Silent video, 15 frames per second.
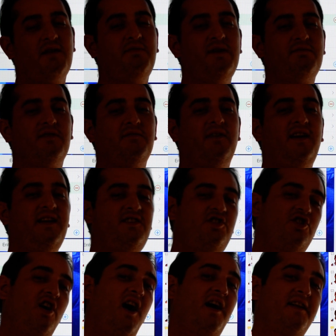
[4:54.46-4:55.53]
of people are going, it's
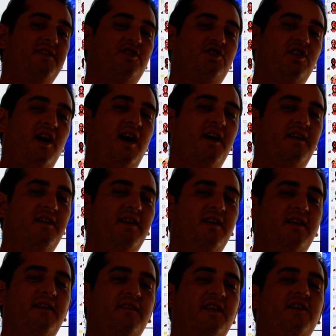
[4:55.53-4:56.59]
chalk.
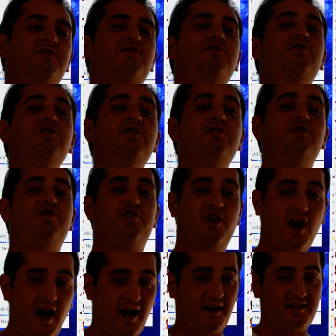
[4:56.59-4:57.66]
There's good
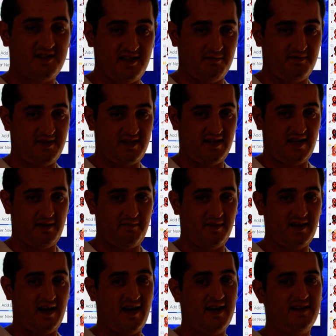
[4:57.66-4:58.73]
chalk sometime,
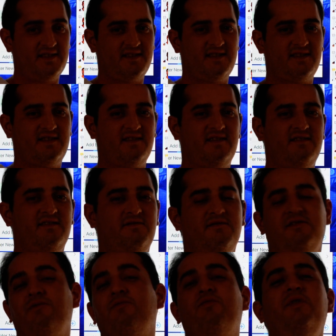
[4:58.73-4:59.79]
guys.
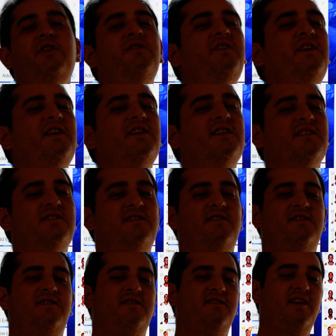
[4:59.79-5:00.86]
There really
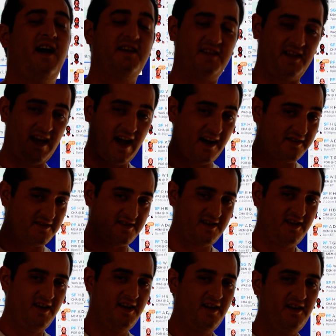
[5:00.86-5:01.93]
is, guys and gals.
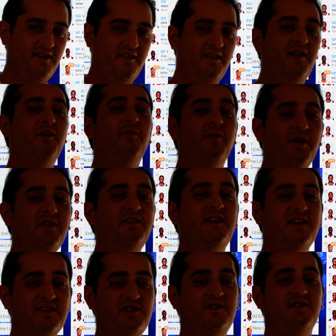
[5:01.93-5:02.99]
there
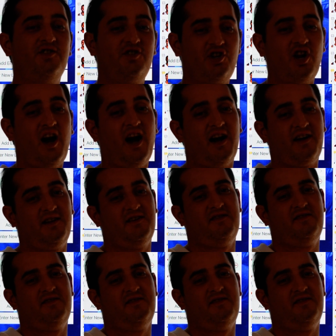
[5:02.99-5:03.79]
really is good chalk.